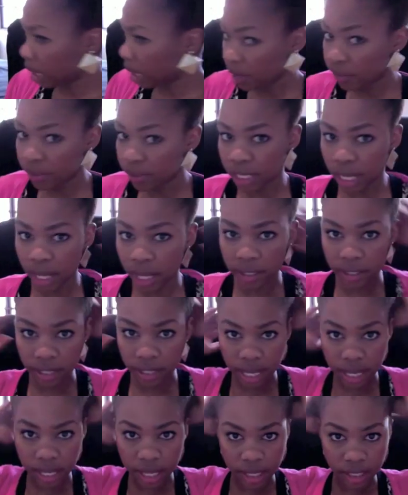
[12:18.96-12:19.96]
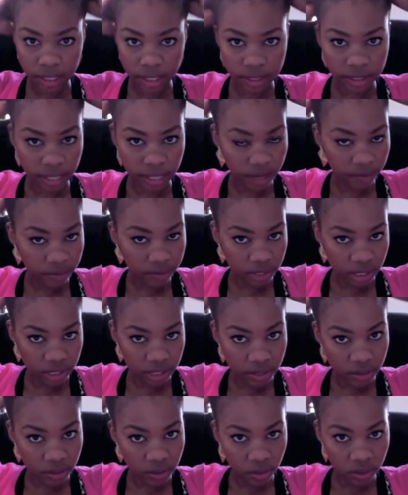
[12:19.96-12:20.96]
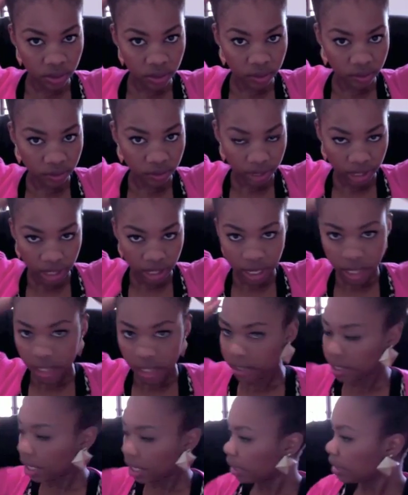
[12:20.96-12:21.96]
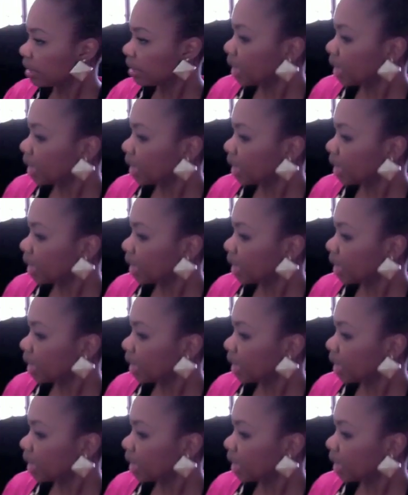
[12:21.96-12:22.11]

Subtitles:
I've done is I've just sort of tucked